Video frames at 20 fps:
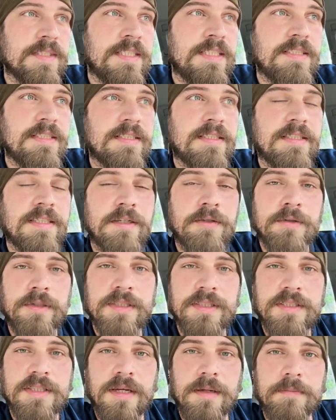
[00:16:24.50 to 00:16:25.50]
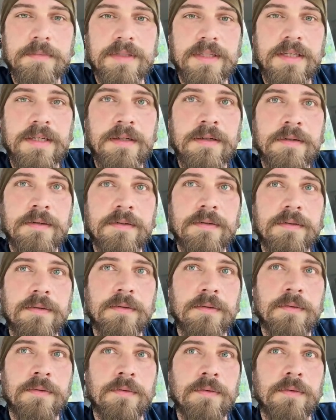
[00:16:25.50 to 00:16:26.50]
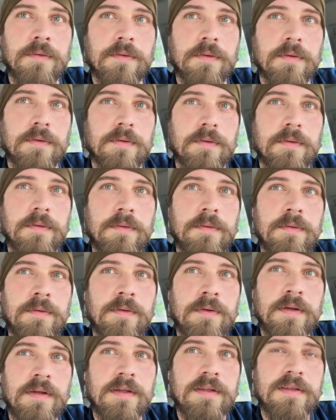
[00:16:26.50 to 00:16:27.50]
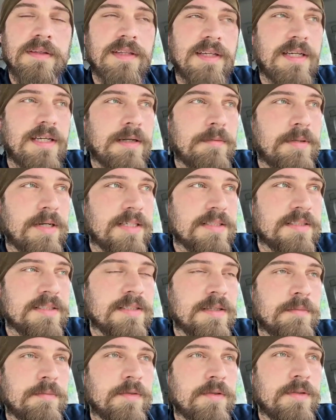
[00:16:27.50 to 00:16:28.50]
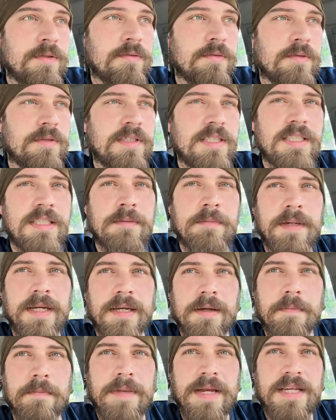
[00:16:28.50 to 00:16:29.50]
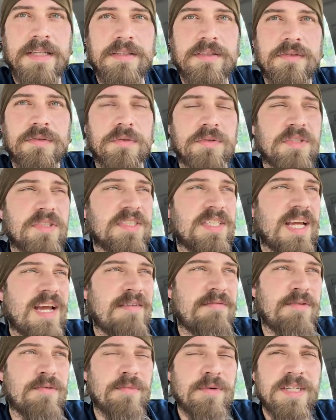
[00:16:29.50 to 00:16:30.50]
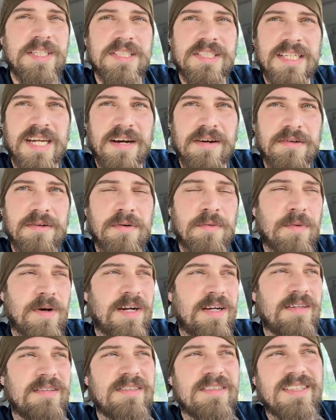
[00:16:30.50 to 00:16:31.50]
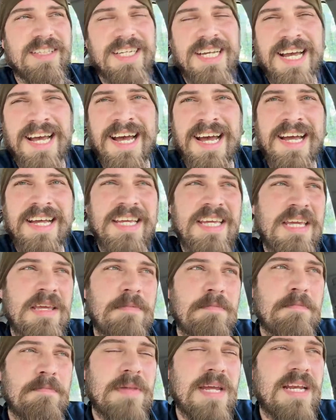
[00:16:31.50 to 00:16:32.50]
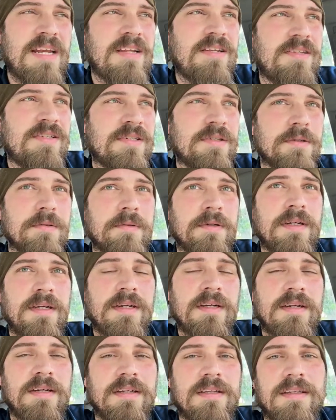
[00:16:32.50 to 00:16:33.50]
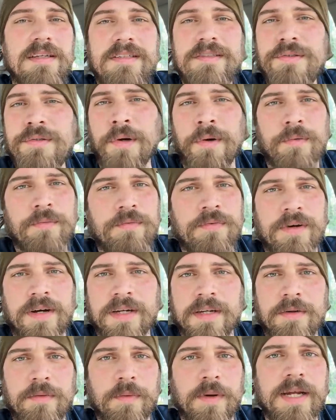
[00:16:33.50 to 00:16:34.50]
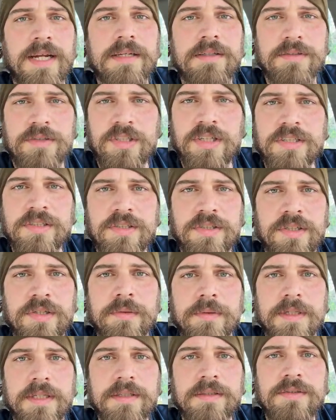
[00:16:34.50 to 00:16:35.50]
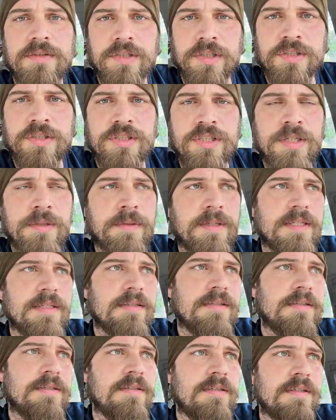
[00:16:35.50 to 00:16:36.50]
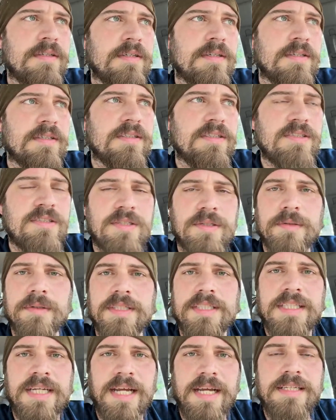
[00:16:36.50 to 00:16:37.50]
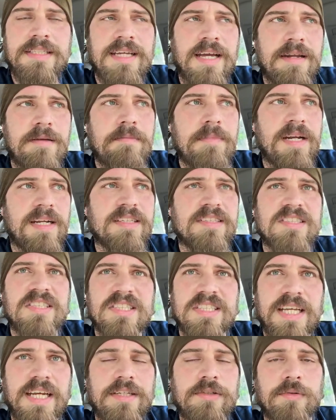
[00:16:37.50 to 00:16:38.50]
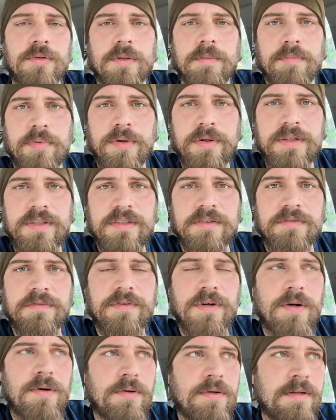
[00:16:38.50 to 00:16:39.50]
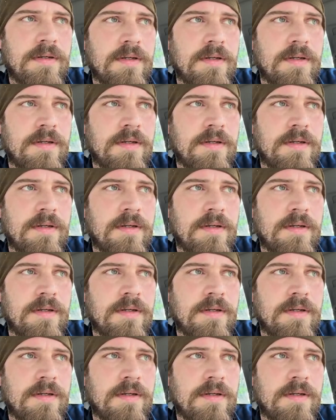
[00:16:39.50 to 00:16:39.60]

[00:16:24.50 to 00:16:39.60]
considering something or thinking about someone or need to make amends or just haven't reached out in a while and you're like, I keep meaning to, like, don't fucking wait. Just do it. Just do it. Just do it. Take 10 minutes, schedule it, put it in your phone.